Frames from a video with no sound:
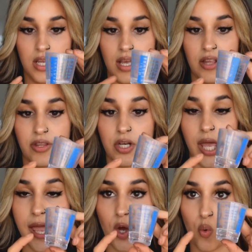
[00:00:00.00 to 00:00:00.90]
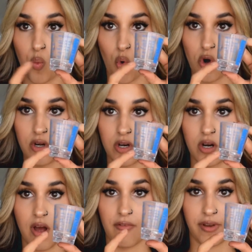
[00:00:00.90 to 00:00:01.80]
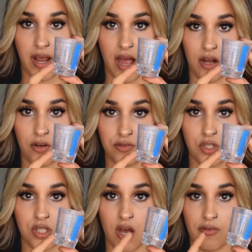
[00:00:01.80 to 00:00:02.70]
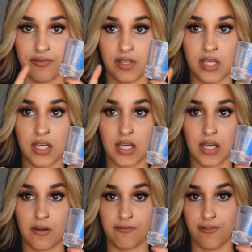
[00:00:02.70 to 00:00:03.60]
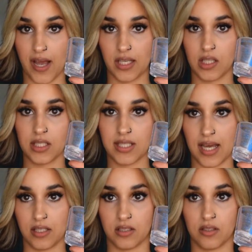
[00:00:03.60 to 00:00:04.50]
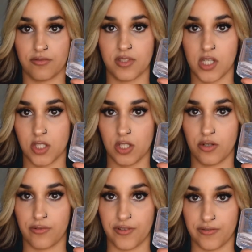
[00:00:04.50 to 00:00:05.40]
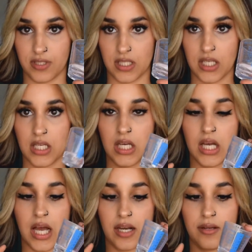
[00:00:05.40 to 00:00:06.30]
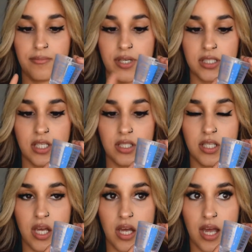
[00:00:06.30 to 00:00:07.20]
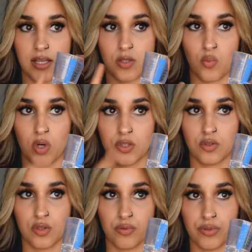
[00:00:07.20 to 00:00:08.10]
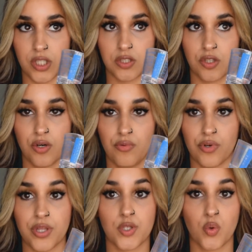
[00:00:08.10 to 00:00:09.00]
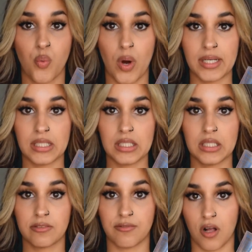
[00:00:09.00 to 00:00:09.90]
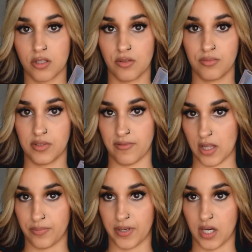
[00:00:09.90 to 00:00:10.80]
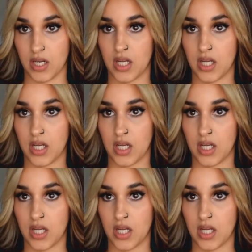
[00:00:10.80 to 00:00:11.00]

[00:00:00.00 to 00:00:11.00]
and then a quarter of an ounce of the violet additive, the 050. And I mixed it as a 1:2 ratio with 20 volume developer.